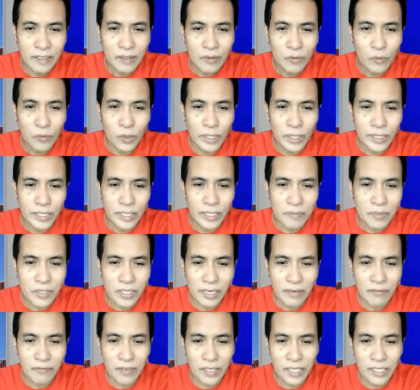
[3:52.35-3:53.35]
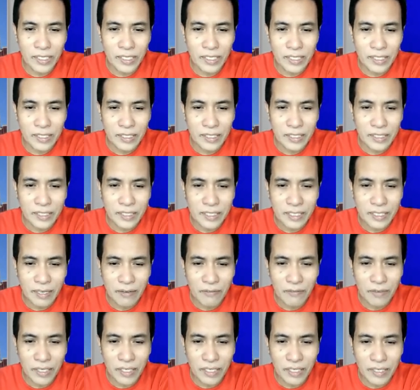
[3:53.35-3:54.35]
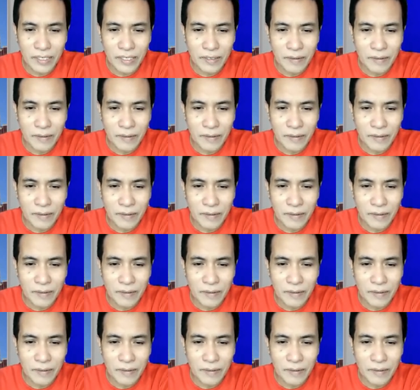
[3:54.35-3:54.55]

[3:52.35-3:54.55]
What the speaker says: 1 times 7, that's 7.